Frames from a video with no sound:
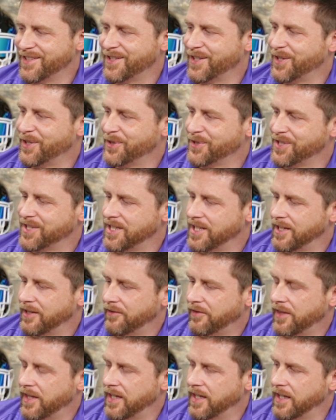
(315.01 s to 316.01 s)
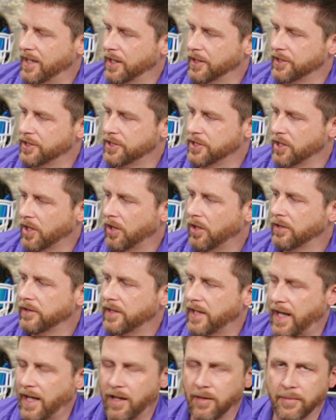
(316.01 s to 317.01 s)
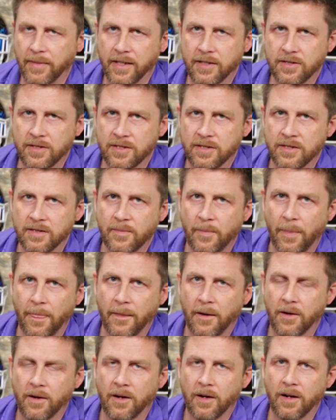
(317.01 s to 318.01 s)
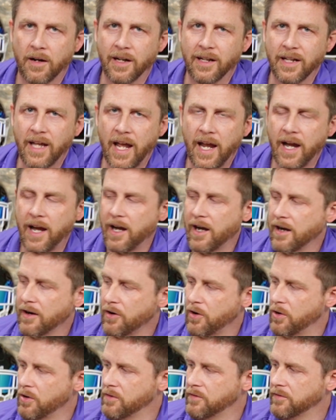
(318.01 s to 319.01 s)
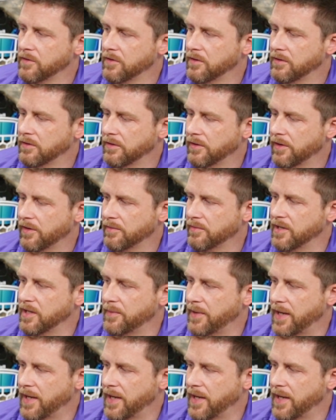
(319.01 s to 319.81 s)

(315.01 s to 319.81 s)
So Steve, the adult helmets are a hair over 3